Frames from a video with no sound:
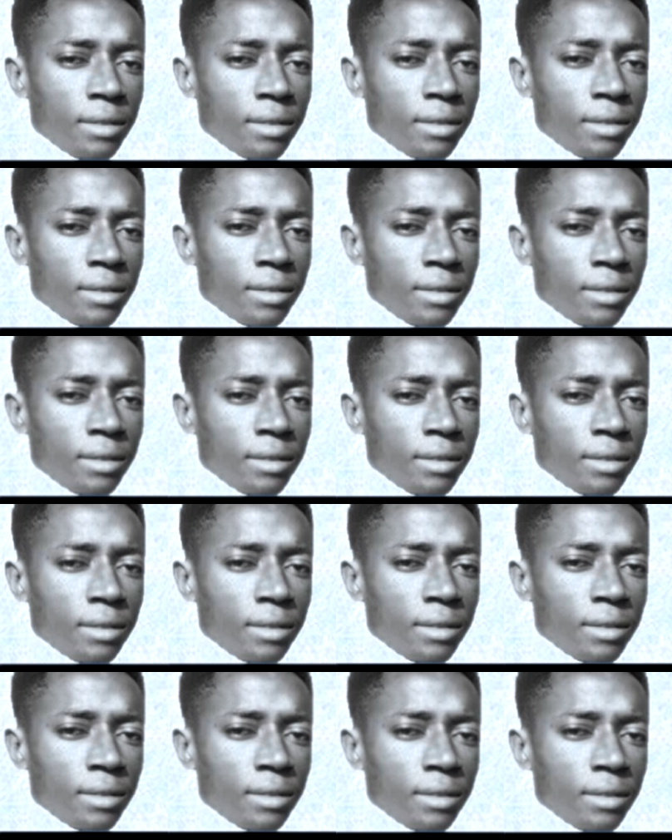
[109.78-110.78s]

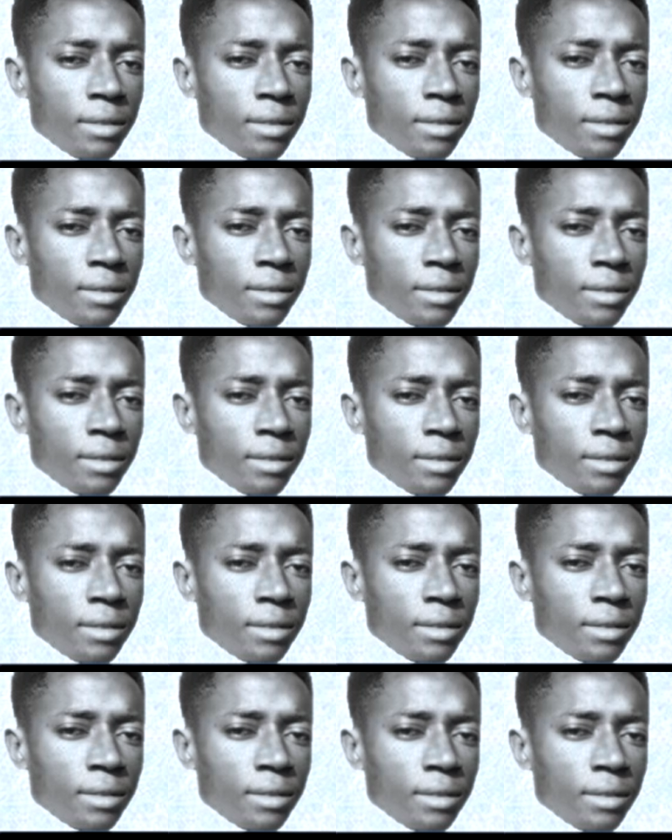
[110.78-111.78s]

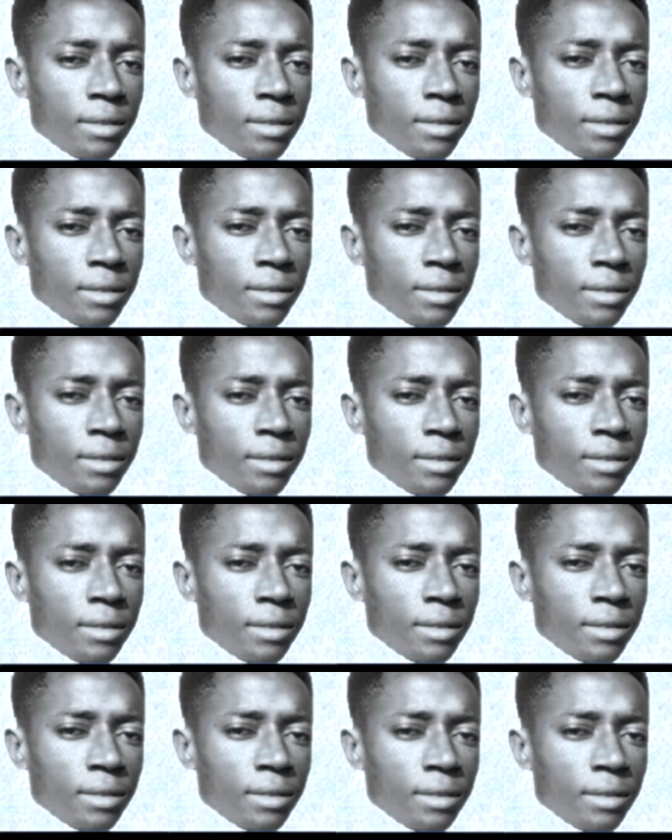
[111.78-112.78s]

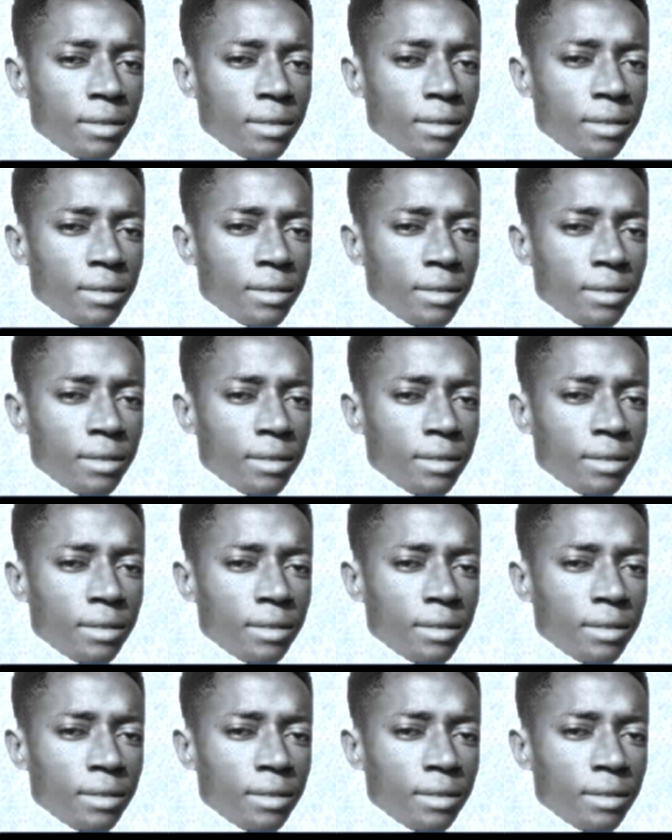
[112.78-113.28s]
No words are spoken by the person on screen.